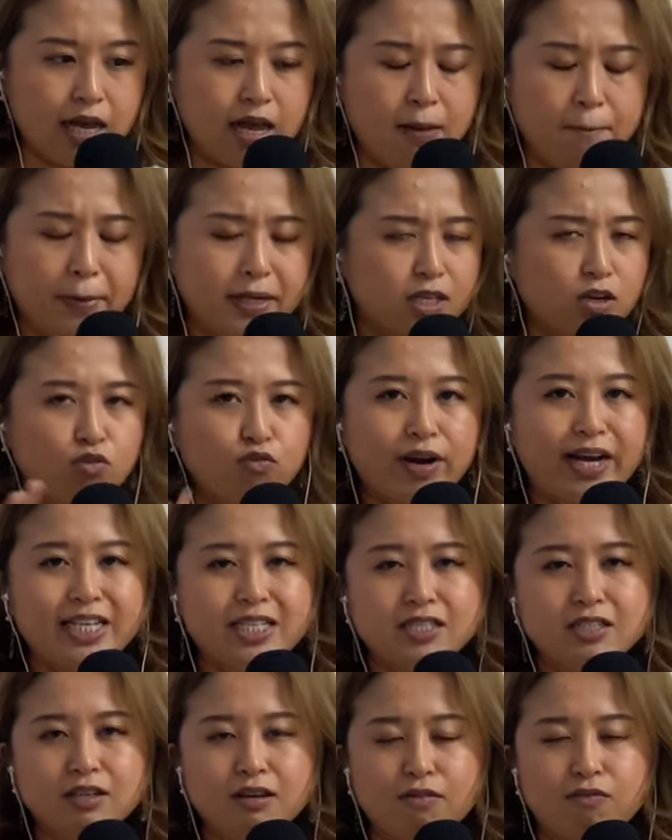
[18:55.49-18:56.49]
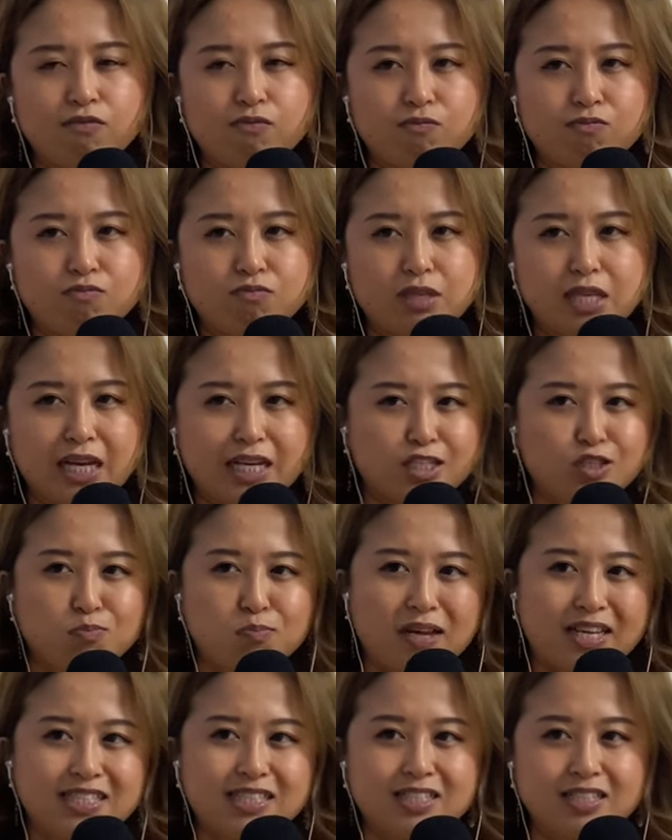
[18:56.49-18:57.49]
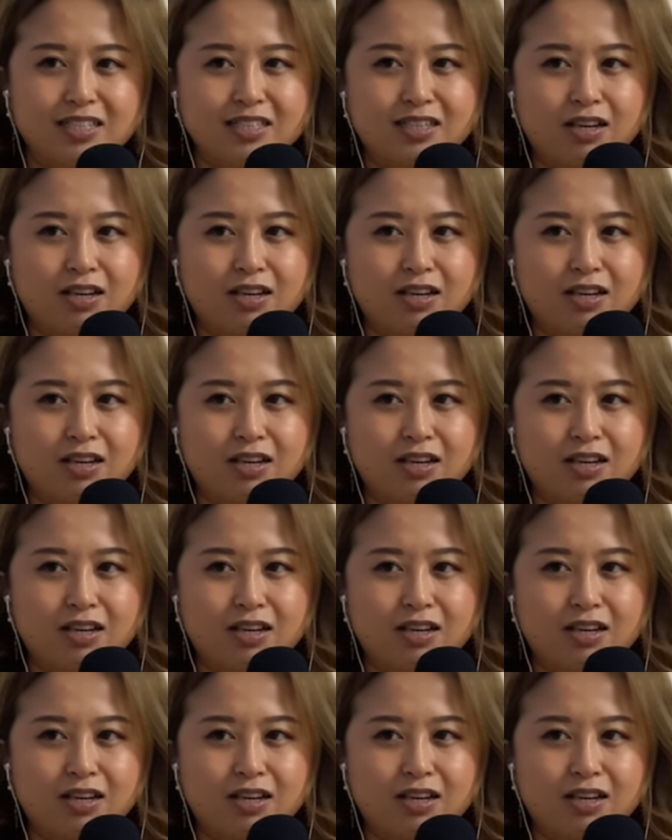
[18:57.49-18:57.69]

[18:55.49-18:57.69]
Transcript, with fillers: But the rest of the expenses